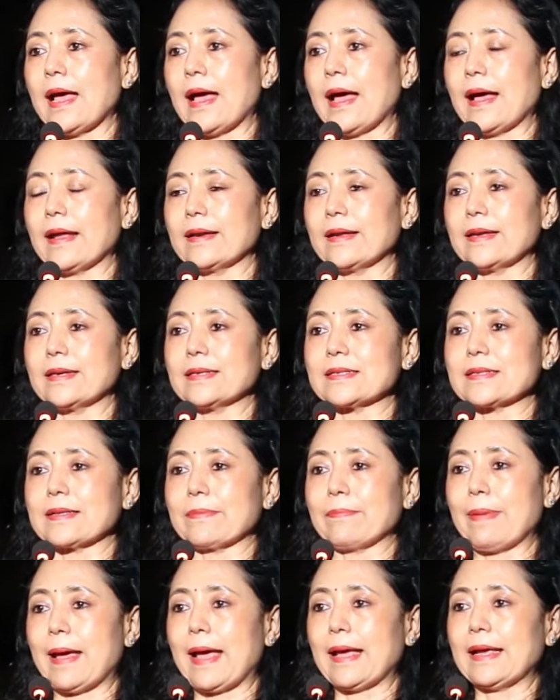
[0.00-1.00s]
and it is
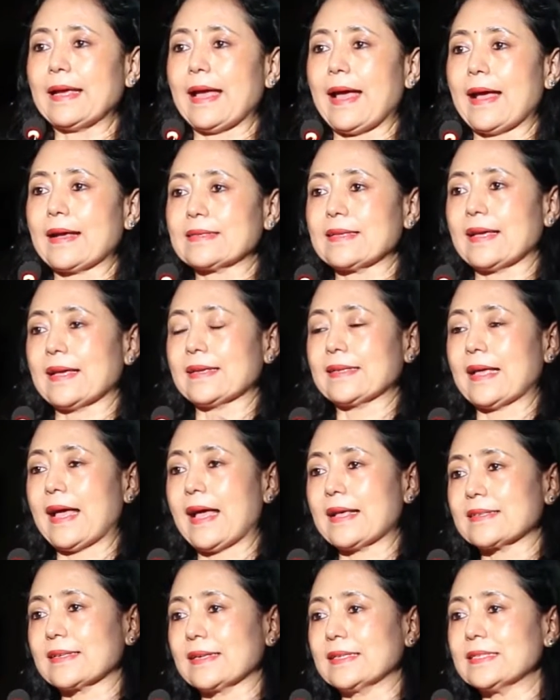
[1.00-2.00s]
the bank acts
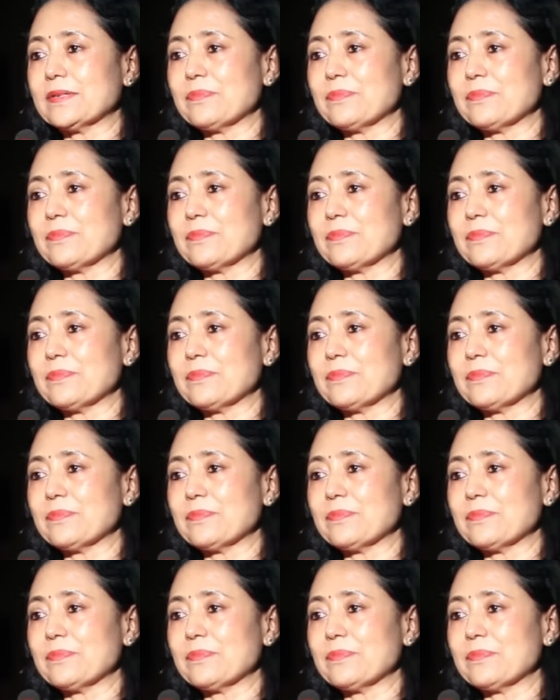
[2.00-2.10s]
as